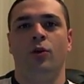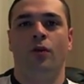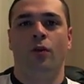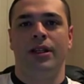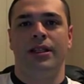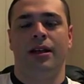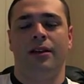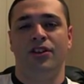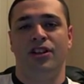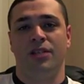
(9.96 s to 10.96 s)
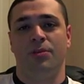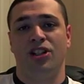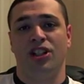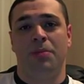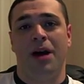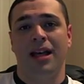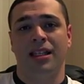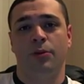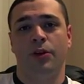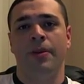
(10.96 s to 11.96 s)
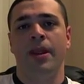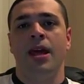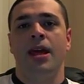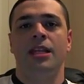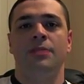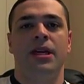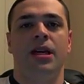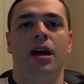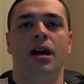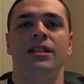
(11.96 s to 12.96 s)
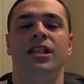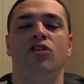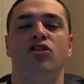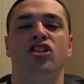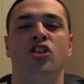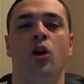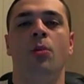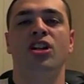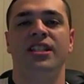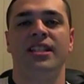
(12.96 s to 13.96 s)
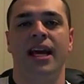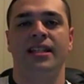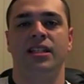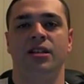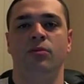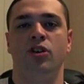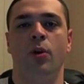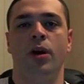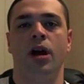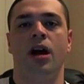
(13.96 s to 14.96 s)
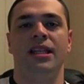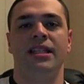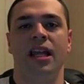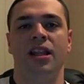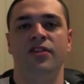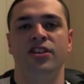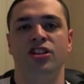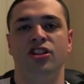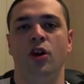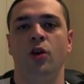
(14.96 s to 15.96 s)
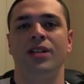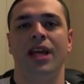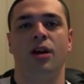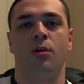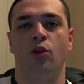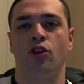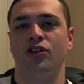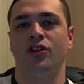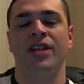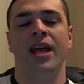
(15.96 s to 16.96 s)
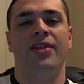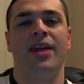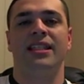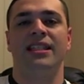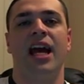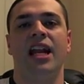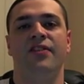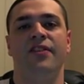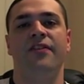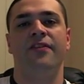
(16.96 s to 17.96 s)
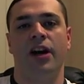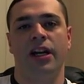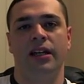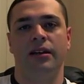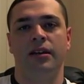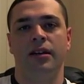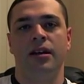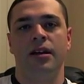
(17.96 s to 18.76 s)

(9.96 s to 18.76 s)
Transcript: I felt the need to do a commentary on this video just to talk about what was going on behind the scenes, so to speak, and to clear up some misunderstandings.